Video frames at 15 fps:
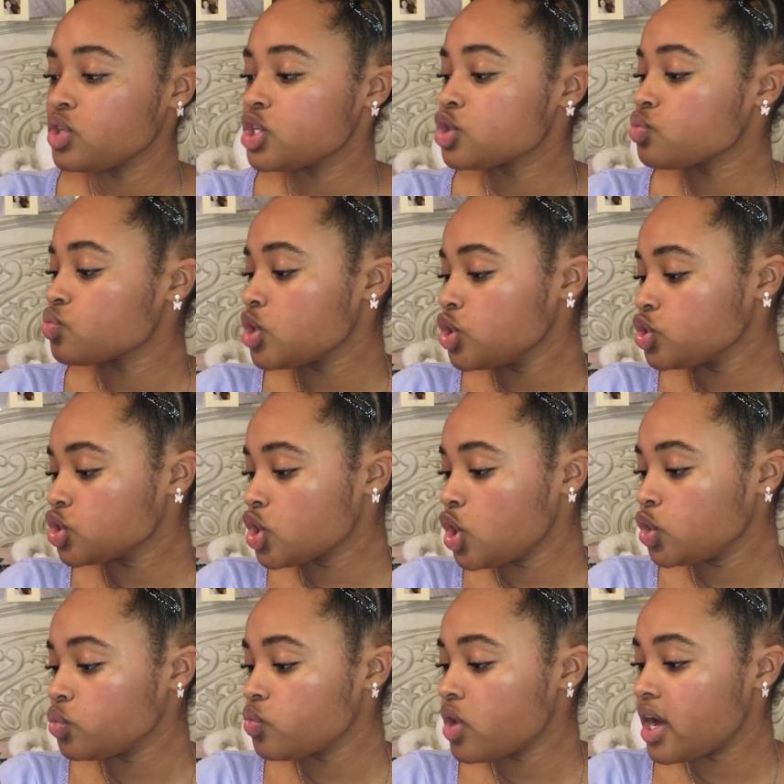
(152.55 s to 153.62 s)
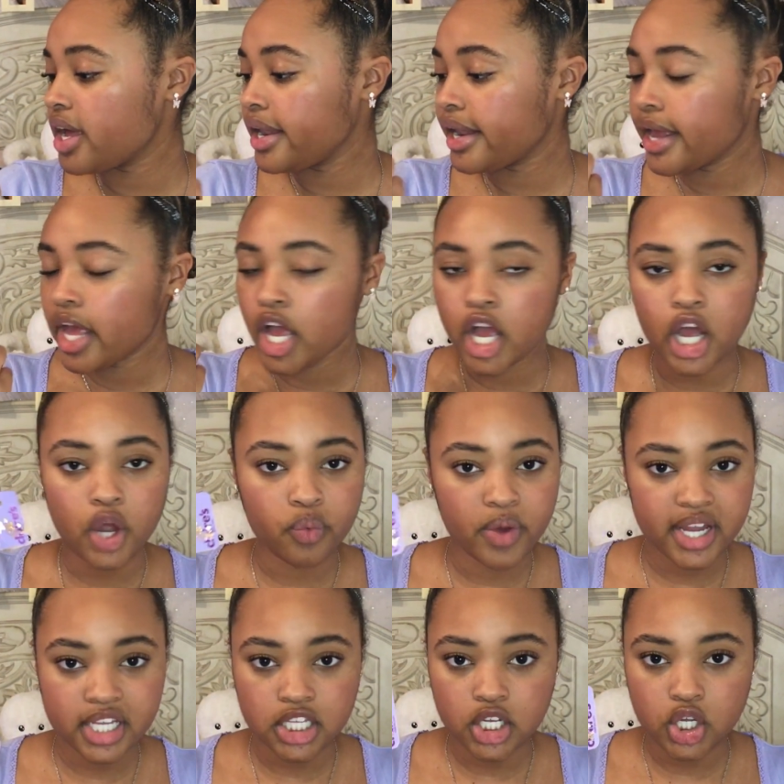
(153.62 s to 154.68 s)
There's a rose gold one, a
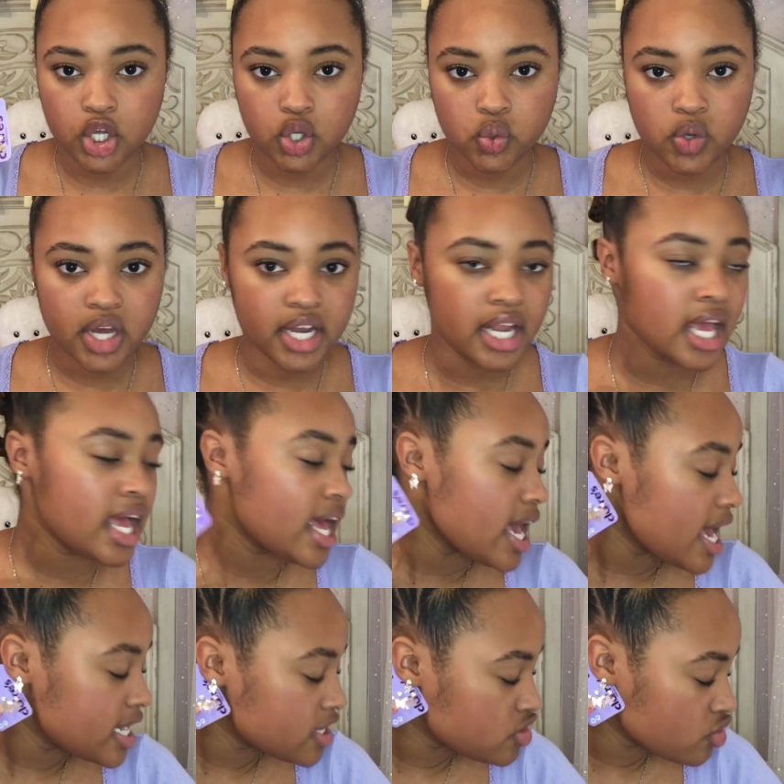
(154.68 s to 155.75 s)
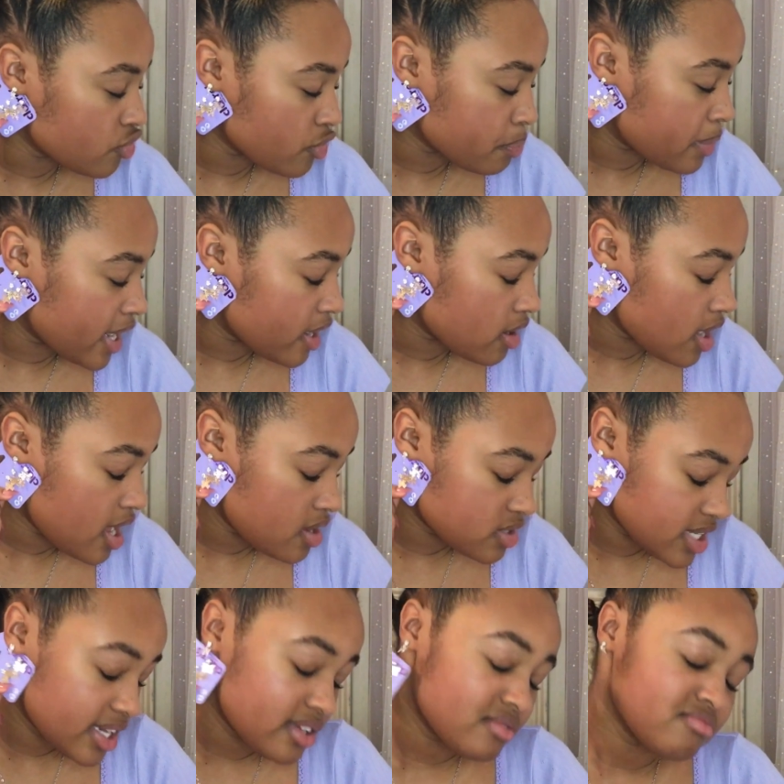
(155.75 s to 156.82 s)
regular gold one, and a silver pair. I was
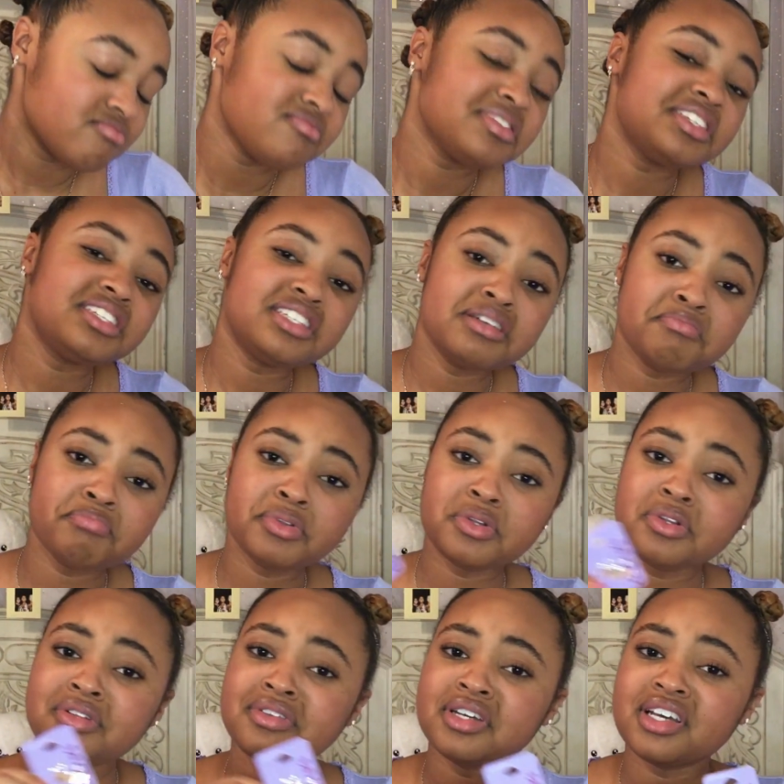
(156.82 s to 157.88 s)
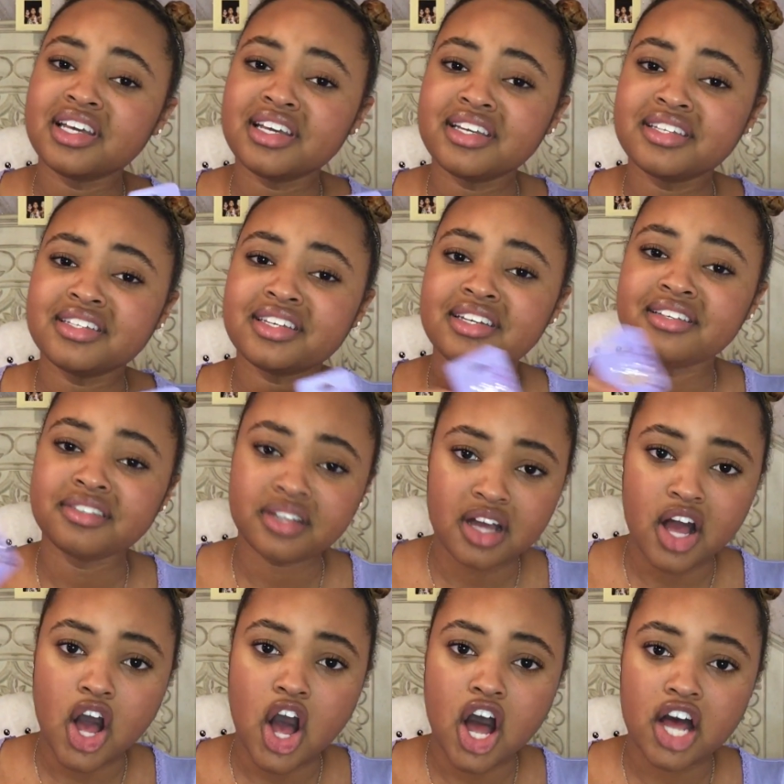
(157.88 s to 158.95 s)
like, simple, easy,
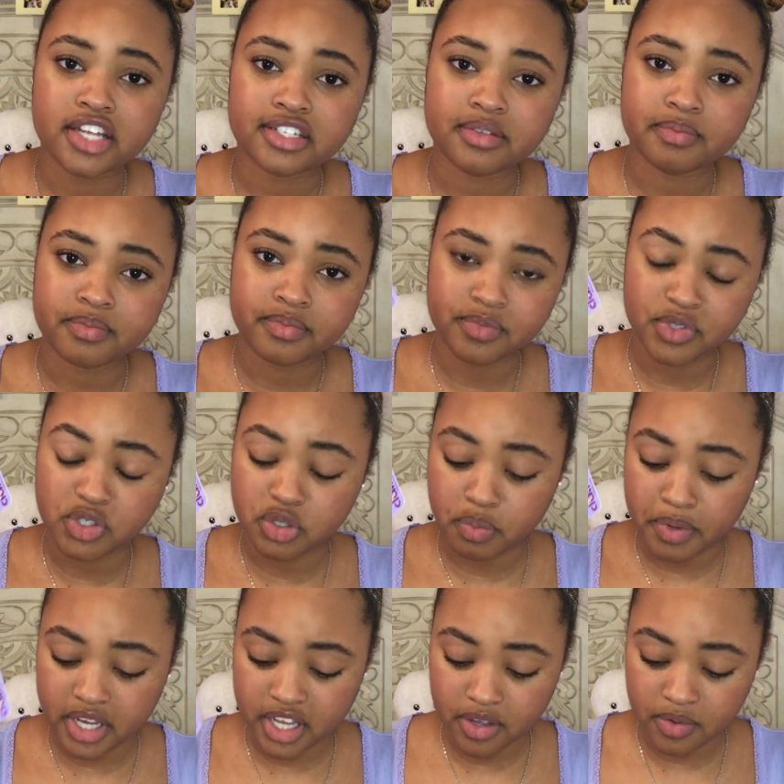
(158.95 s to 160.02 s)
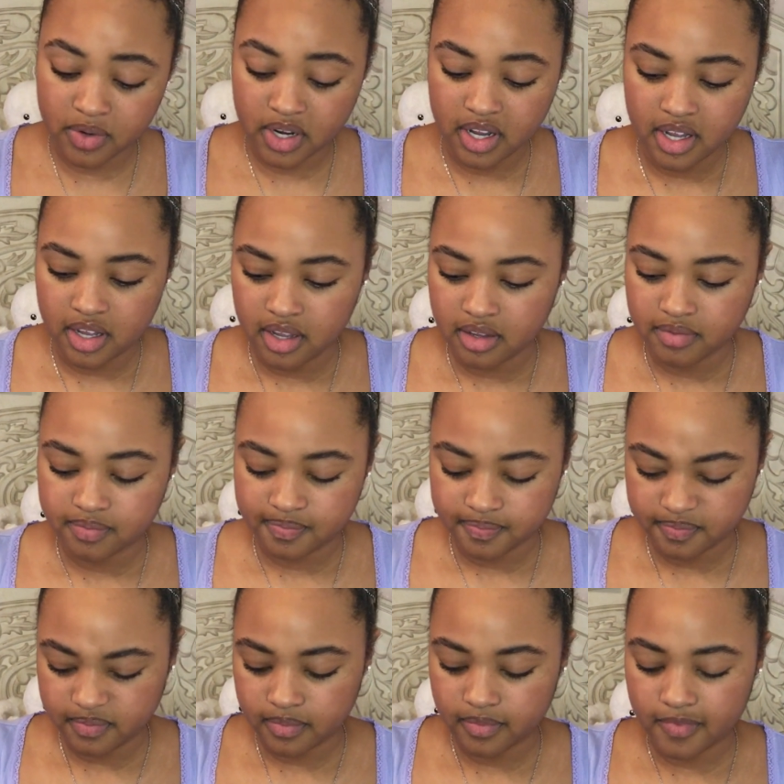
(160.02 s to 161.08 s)
awesome, super cute.
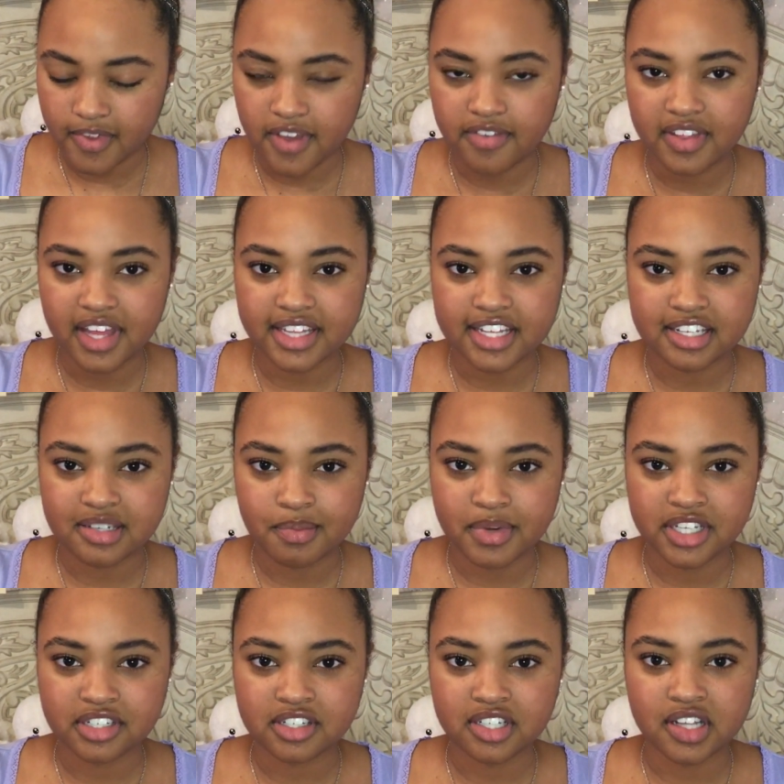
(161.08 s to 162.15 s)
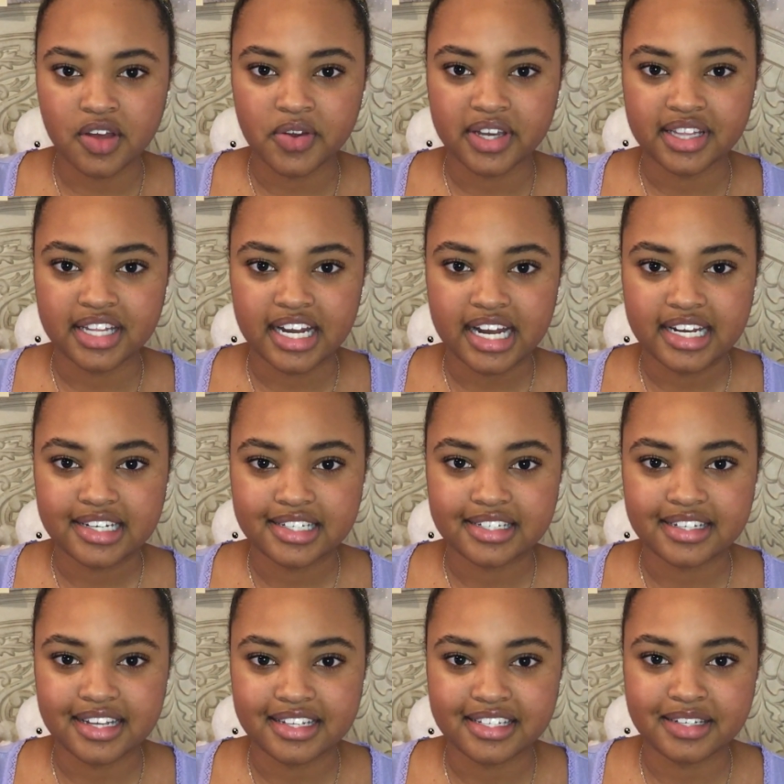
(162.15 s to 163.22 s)
I feel like that's somebody's slogan that I just
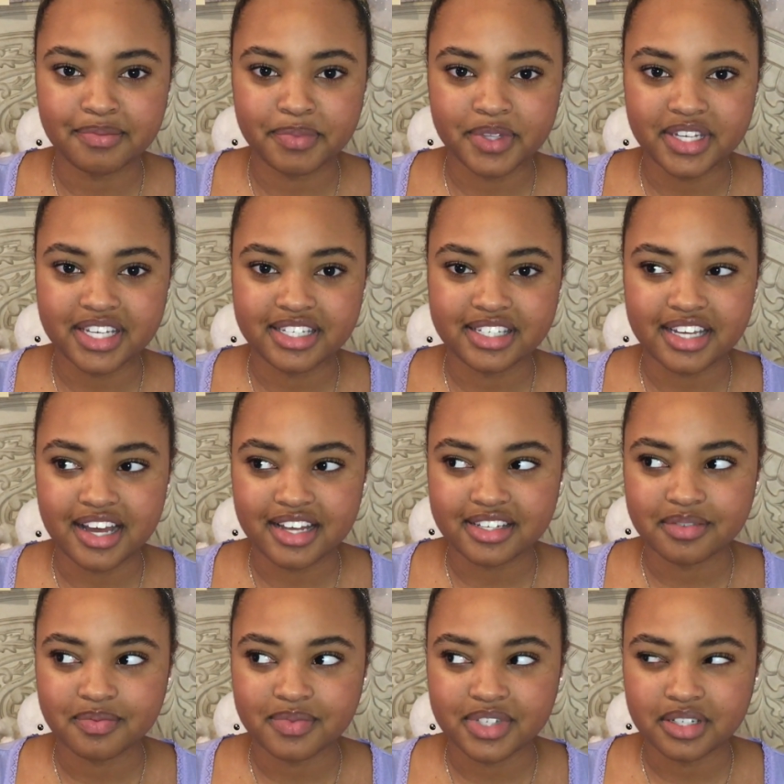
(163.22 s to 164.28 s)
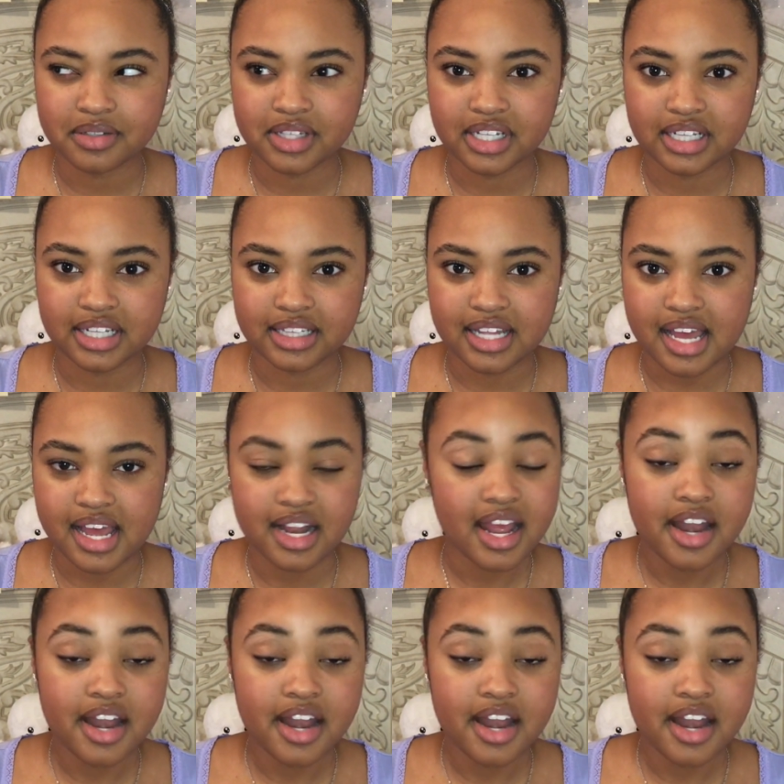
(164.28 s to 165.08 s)
said. Simple, easy, awesome, something like that.